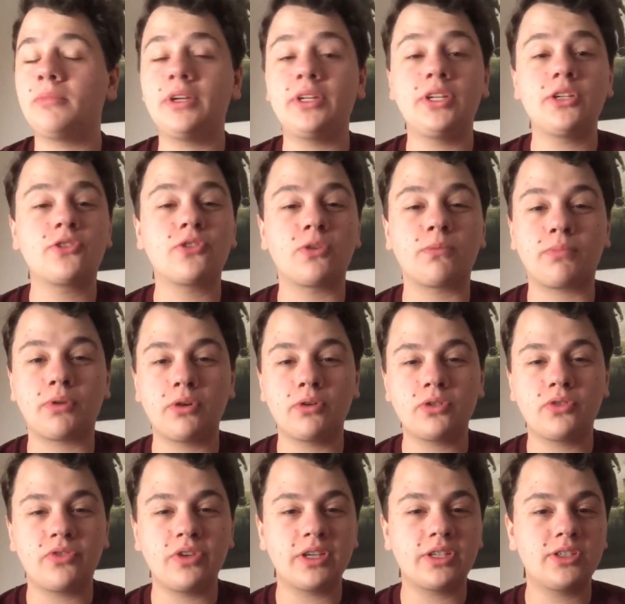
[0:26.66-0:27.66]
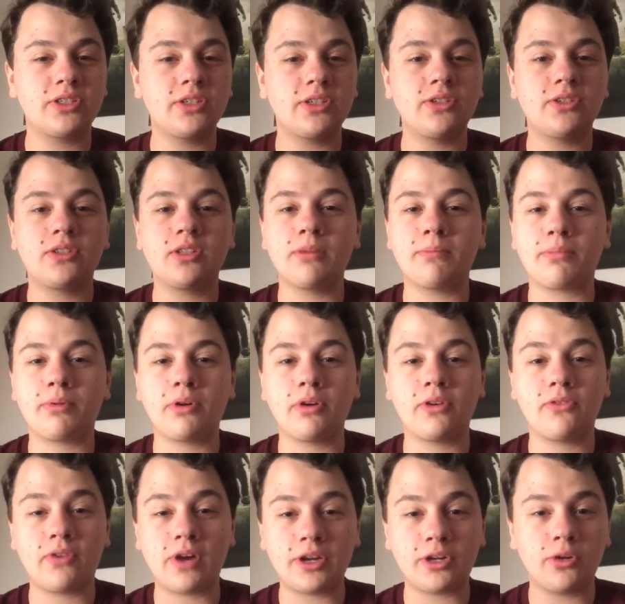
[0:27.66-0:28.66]
initial approach fixes, the
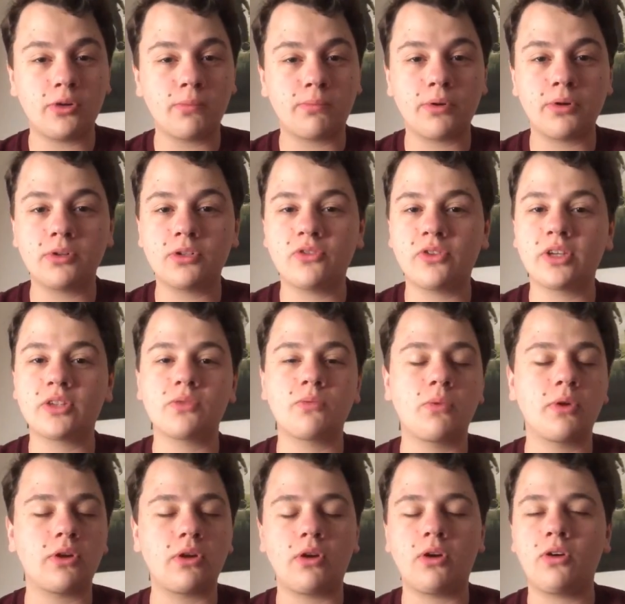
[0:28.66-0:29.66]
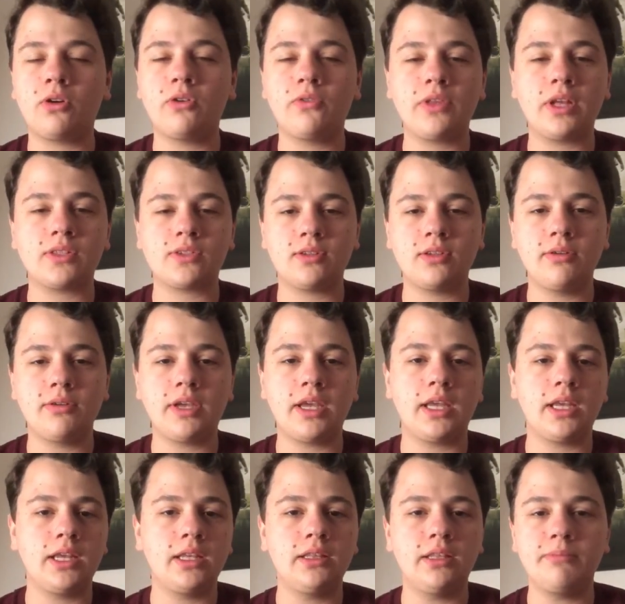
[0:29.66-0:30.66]
final approach fix, where all of that's
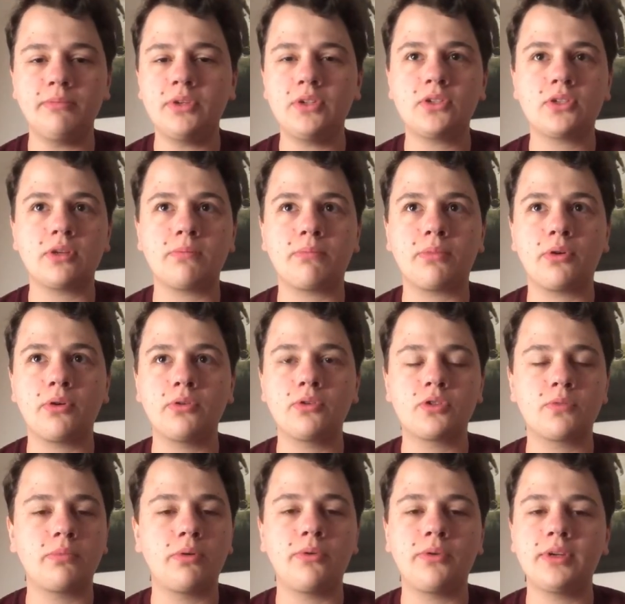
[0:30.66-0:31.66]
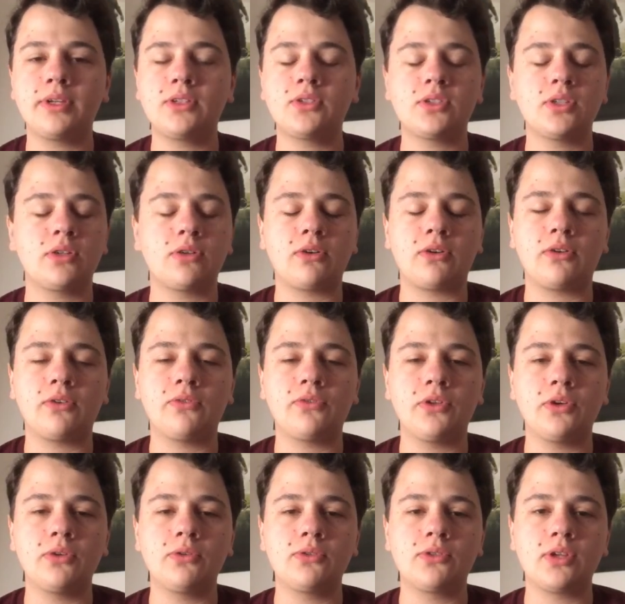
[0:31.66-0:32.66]
located, the missed approach points, and all of
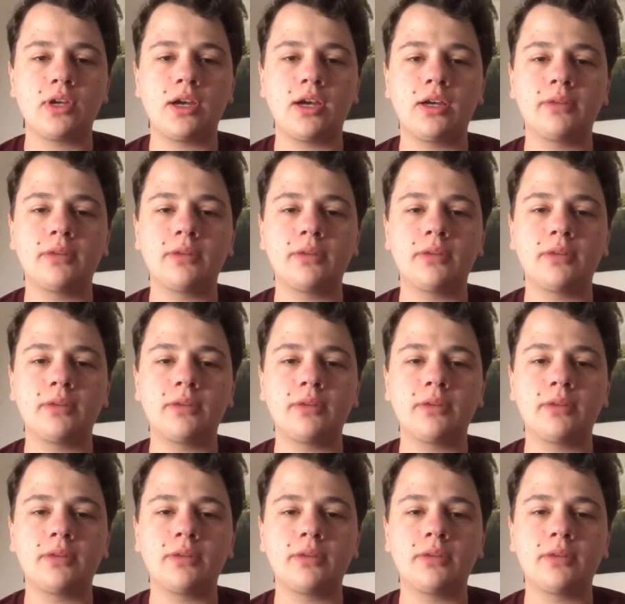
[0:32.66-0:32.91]
those